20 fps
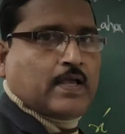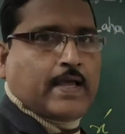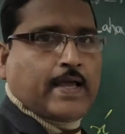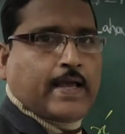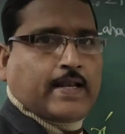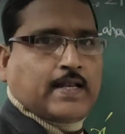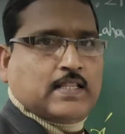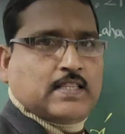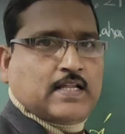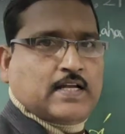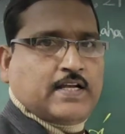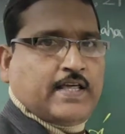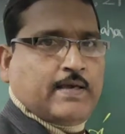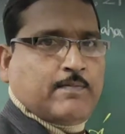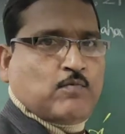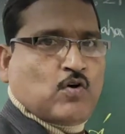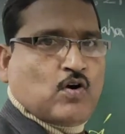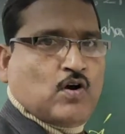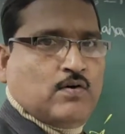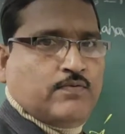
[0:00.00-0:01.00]
Another
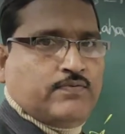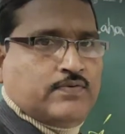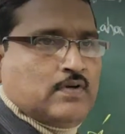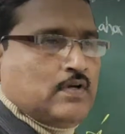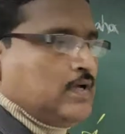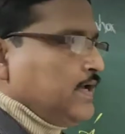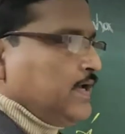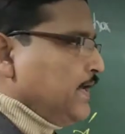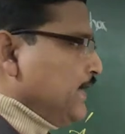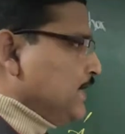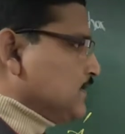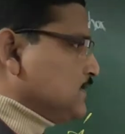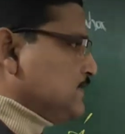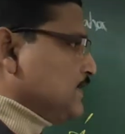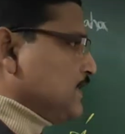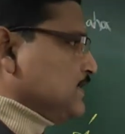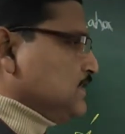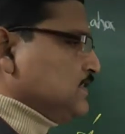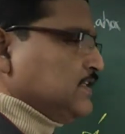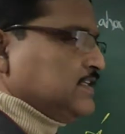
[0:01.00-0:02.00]
name of
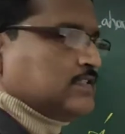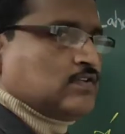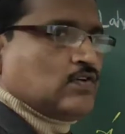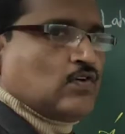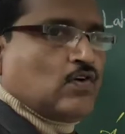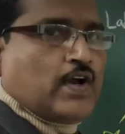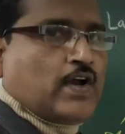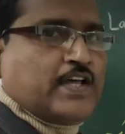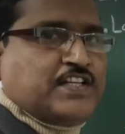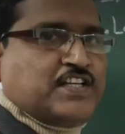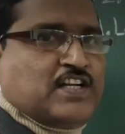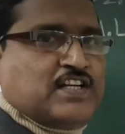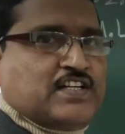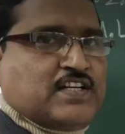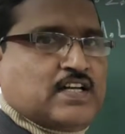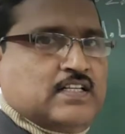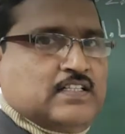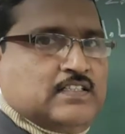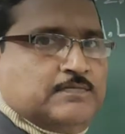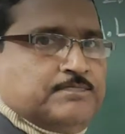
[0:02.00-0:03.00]
x-axis,
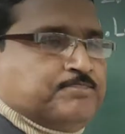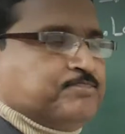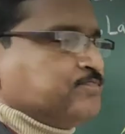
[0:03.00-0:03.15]
horizontal.